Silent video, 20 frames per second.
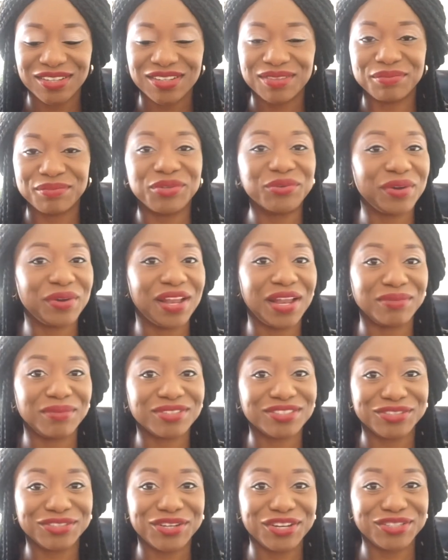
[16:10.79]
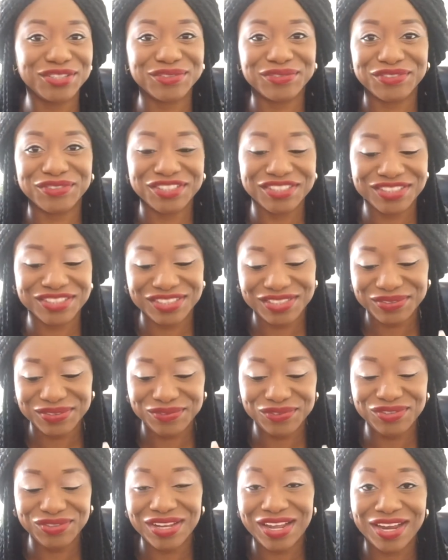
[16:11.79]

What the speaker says: Meanwhile, I'm still going to finish this food.